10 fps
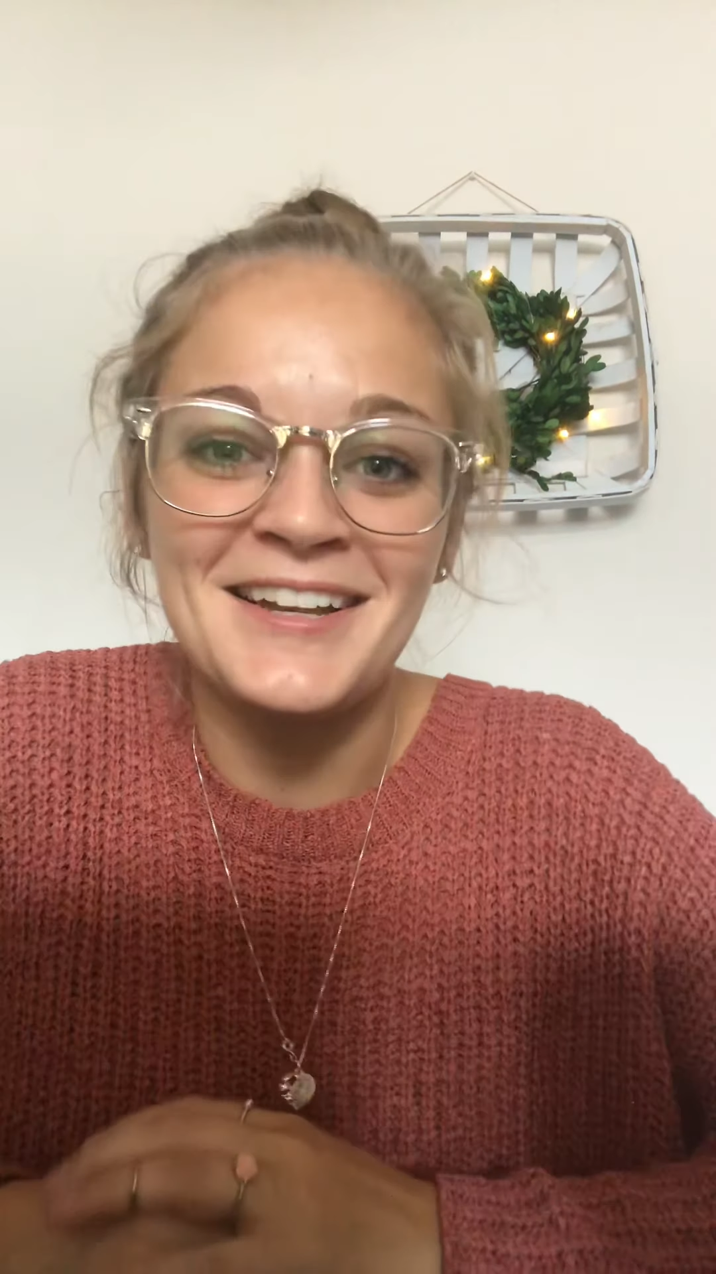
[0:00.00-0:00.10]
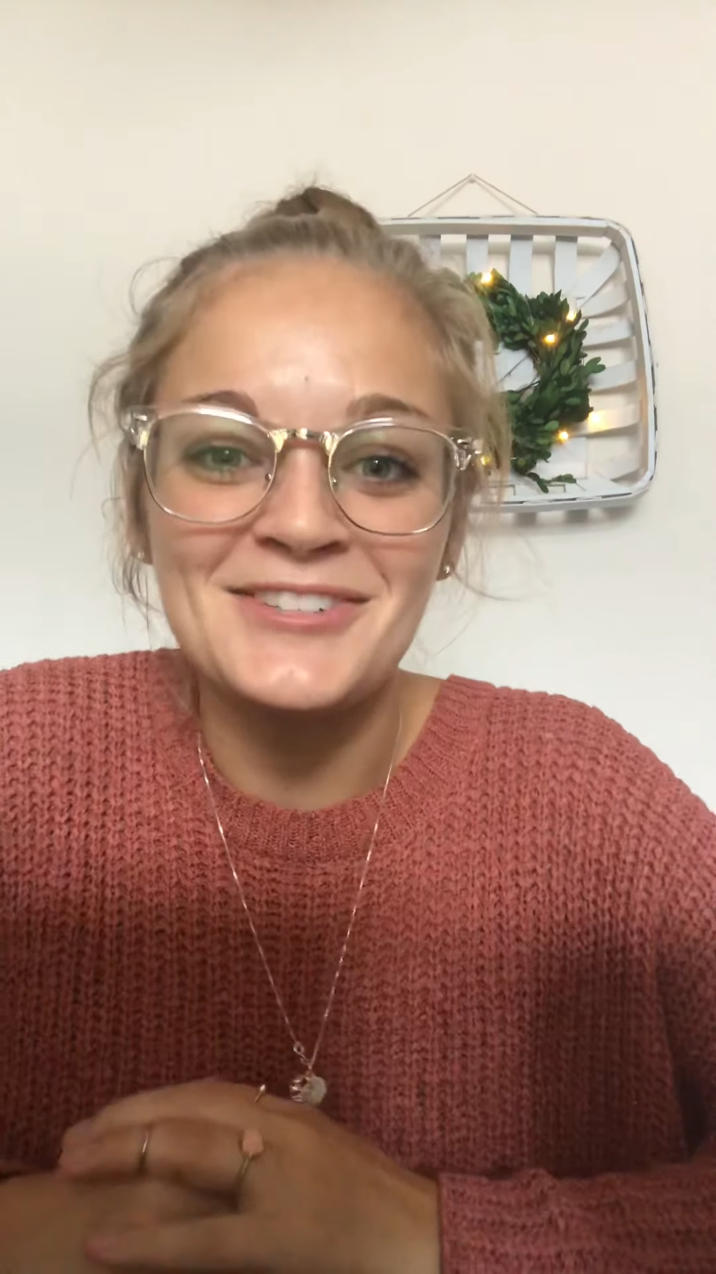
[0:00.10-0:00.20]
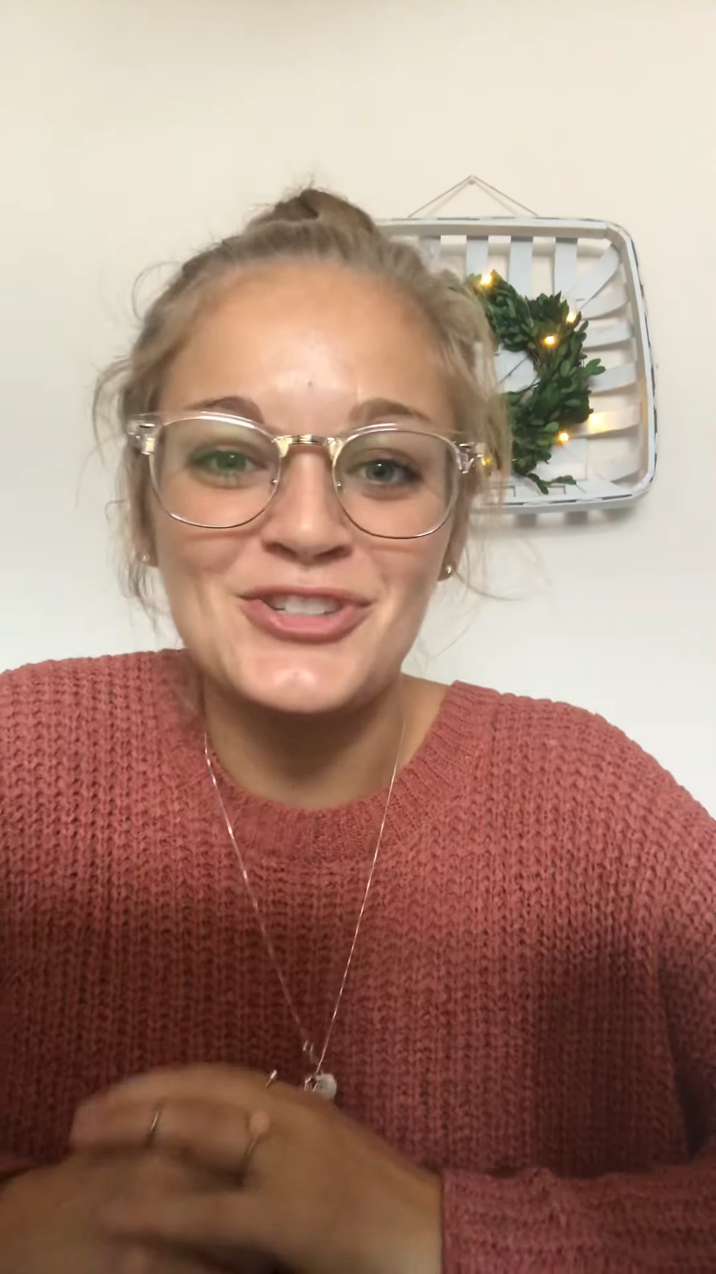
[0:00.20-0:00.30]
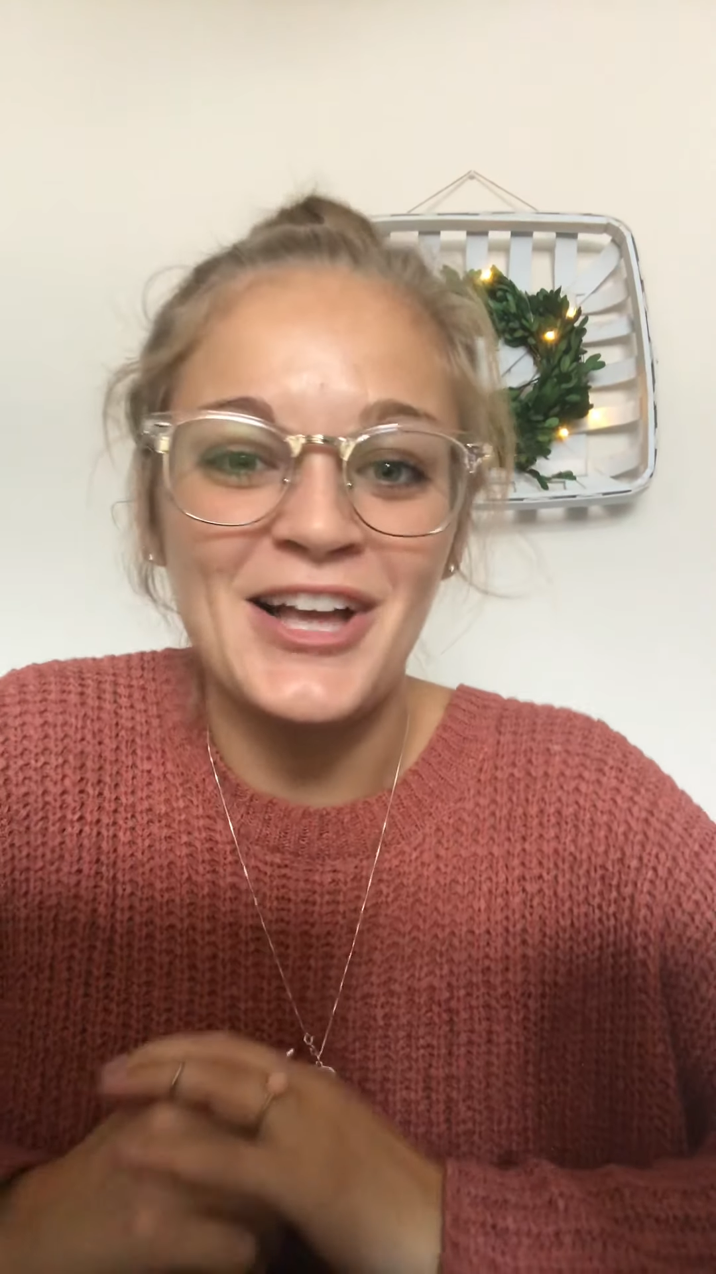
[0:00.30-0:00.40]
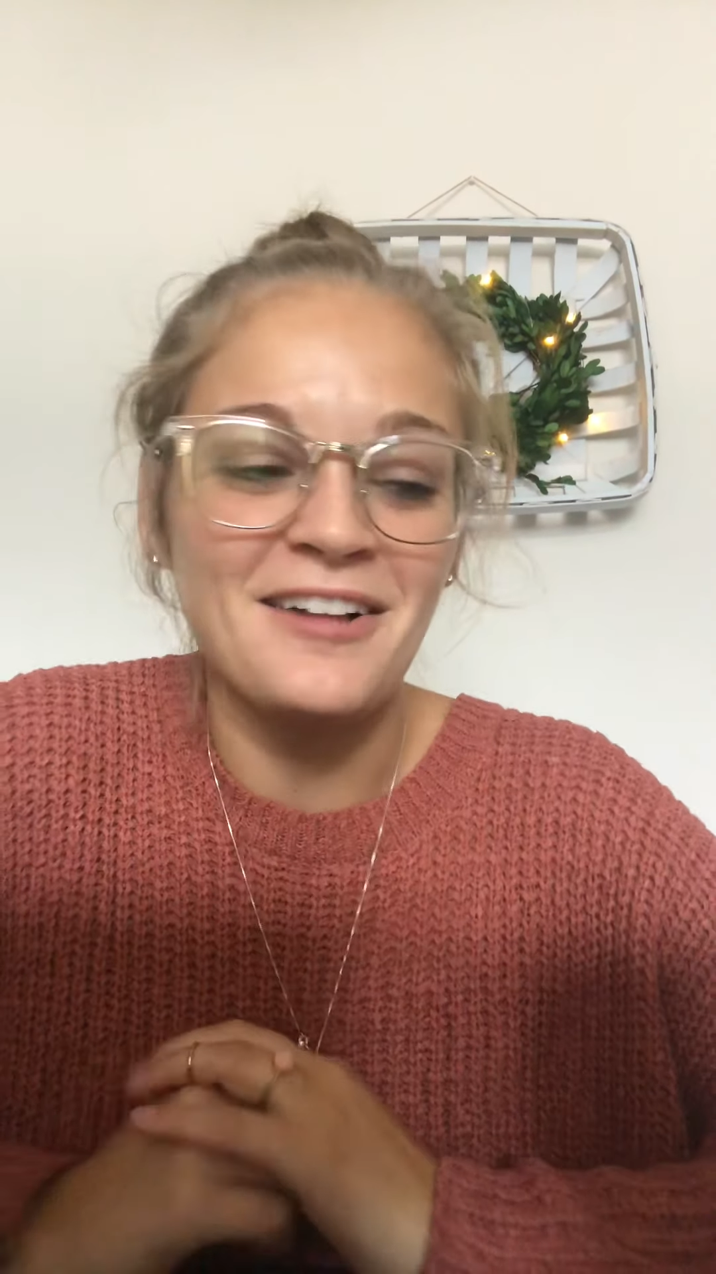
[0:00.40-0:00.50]

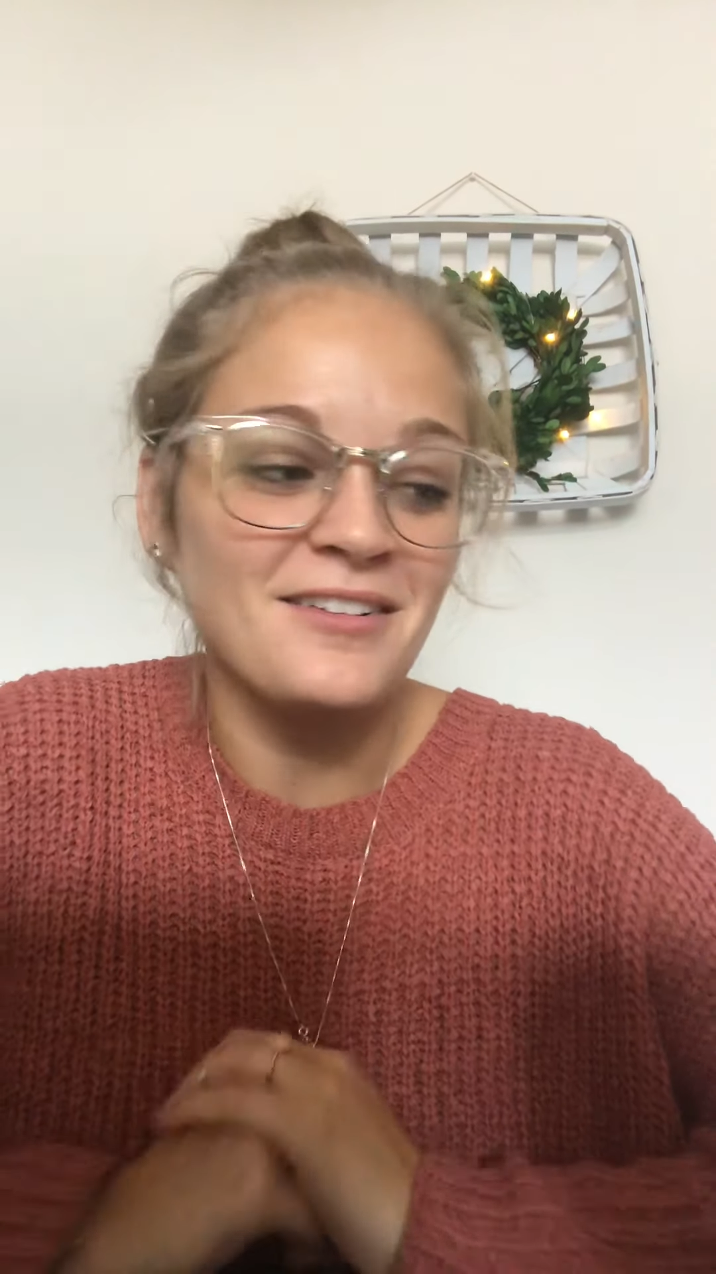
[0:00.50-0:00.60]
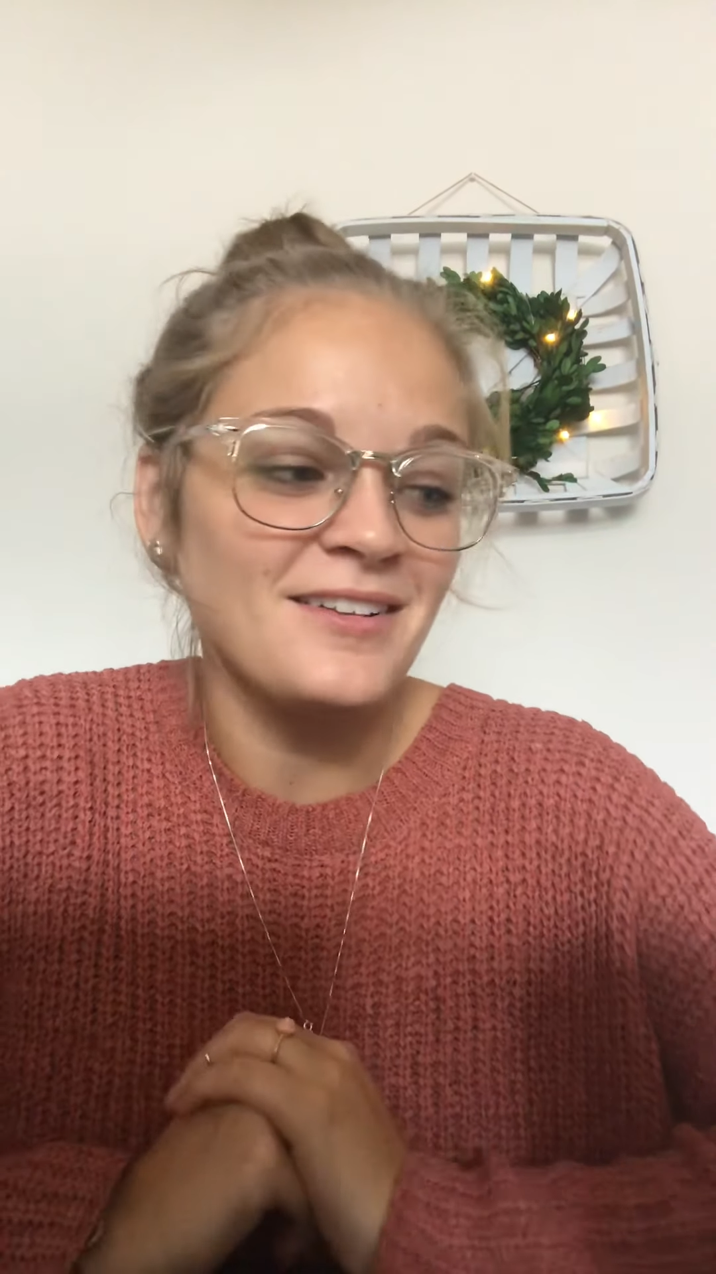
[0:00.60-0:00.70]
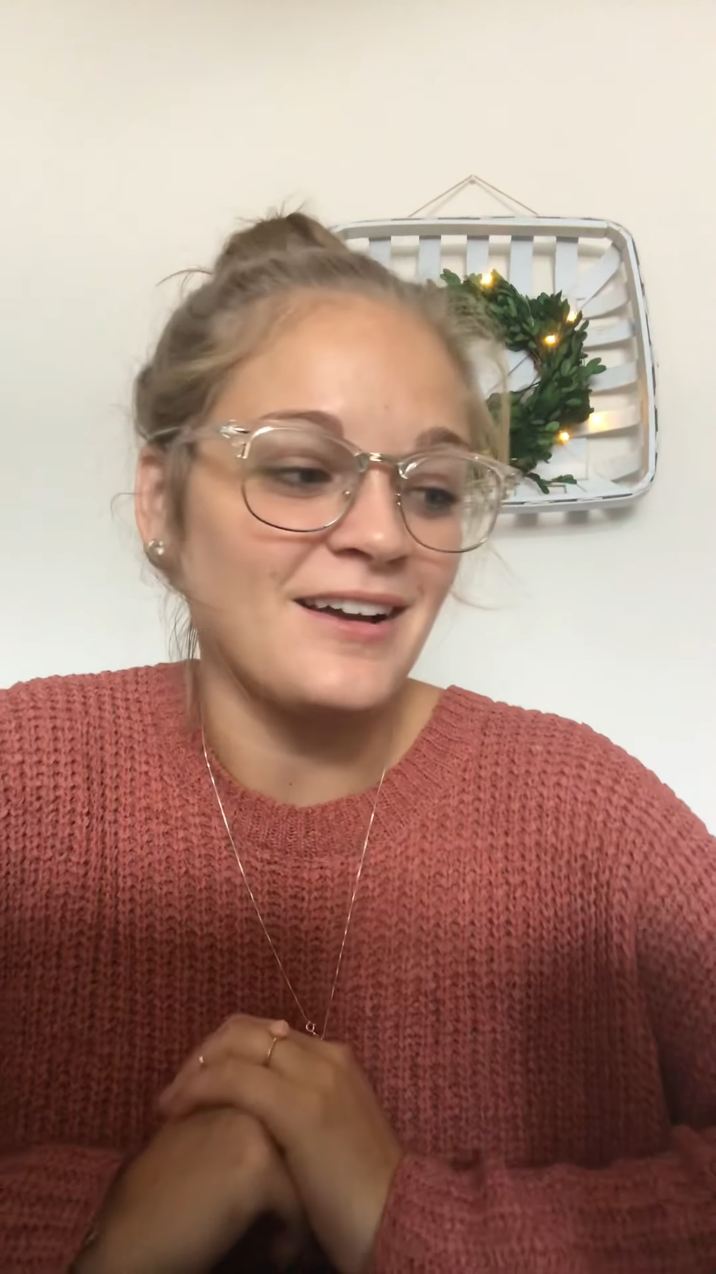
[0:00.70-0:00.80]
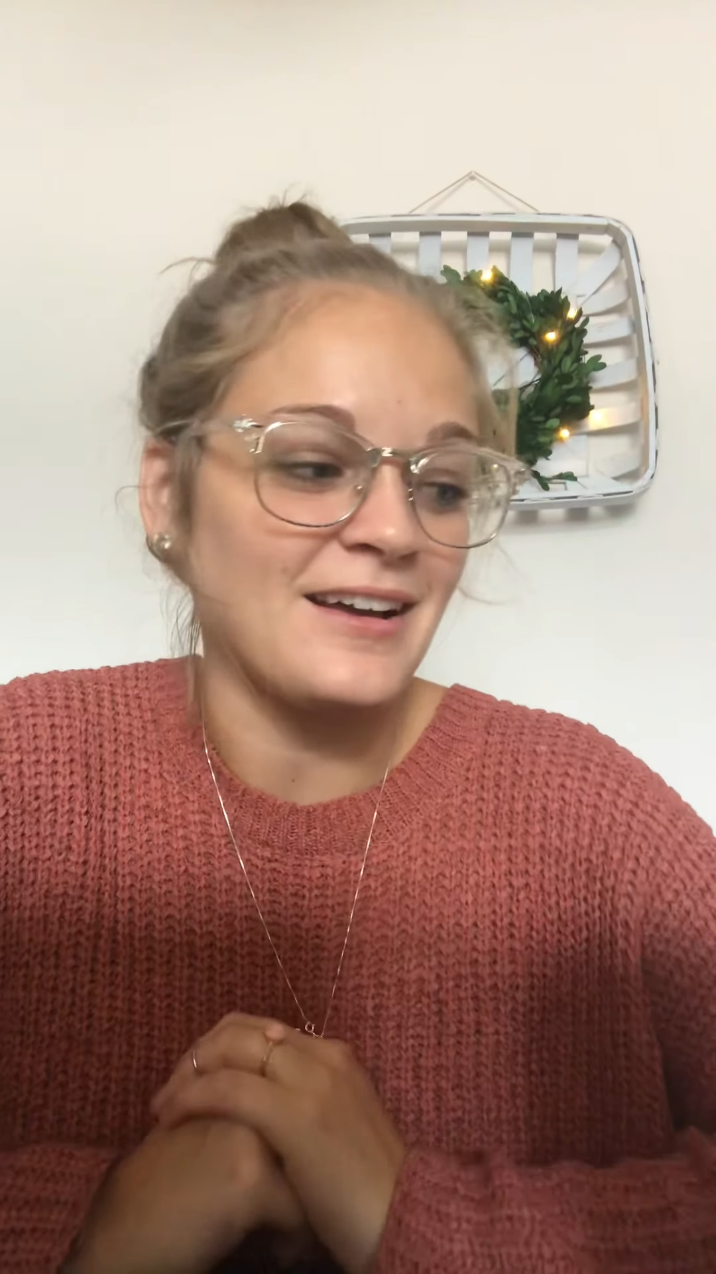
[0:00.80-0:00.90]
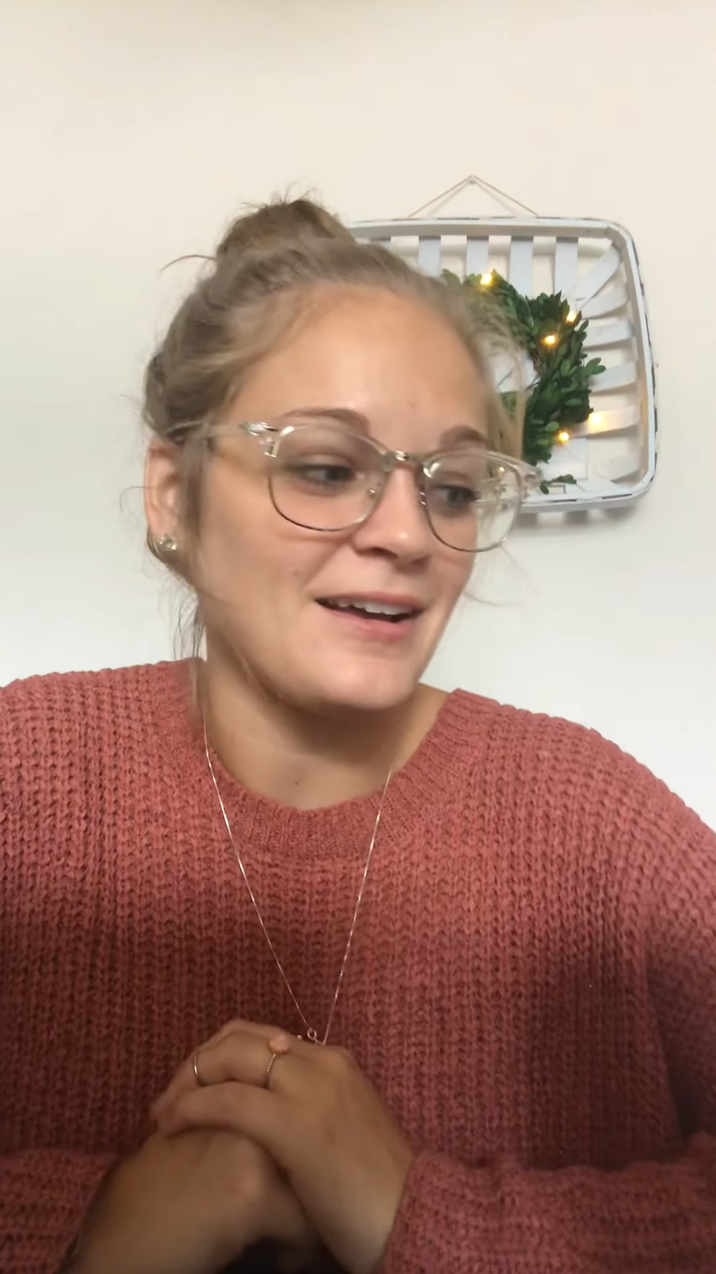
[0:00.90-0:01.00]
nutshell.